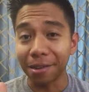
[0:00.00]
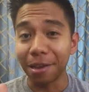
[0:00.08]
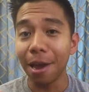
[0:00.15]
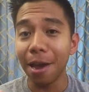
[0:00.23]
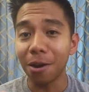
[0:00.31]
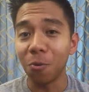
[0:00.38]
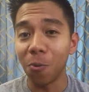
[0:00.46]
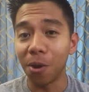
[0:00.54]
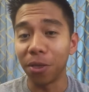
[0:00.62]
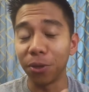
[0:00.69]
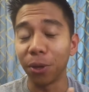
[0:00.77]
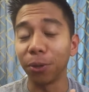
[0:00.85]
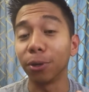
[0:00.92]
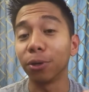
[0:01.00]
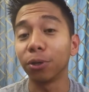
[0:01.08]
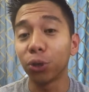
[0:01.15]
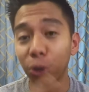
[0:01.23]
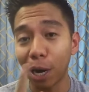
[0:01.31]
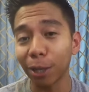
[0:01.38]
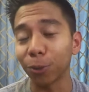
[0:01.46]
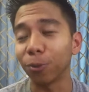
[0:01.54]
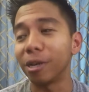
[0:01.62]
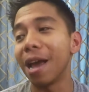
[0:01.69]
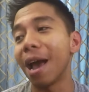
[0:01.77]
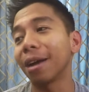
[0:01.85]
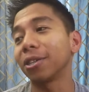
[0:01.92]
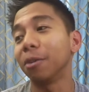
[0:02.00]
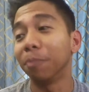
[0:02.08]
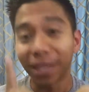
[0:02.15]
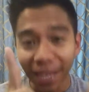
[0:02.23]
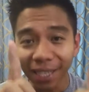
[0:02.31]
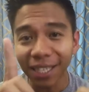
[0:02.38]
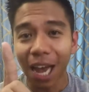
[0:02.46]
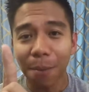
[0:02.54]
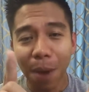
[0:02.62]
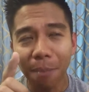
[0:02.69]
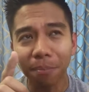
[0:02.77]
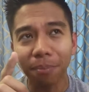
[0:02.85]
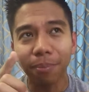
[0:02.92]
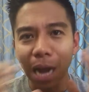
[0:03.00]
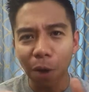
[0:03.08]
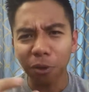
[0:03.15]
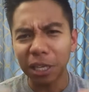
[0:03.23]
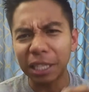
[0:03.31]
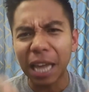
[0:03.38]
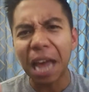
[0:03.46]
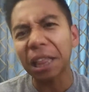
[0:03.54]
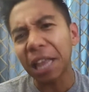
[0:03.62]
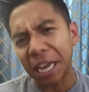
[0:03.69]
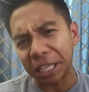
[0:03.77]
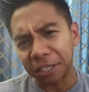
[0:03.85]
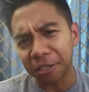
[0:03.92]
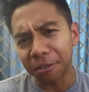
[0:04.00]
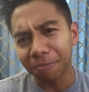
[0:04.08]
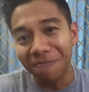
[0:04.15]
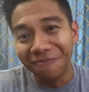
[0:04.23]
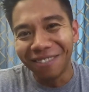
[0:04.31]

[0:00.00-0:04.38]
again with another trailer reaction, but this time I'm not really that late.